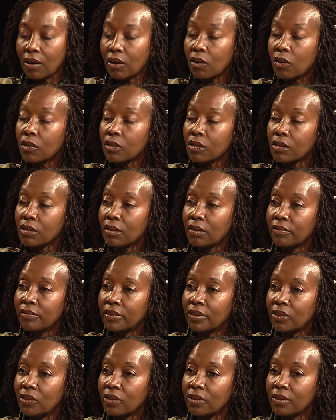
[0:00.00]
coastal
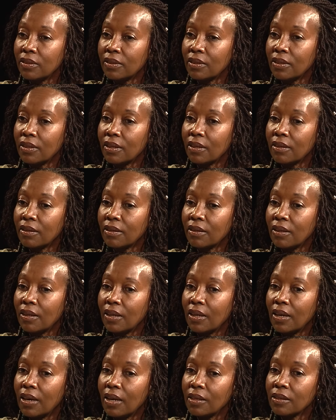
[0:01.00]
region
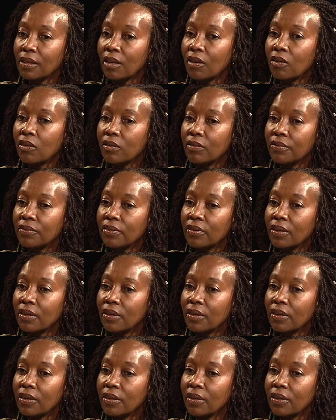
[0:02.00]
has a lot of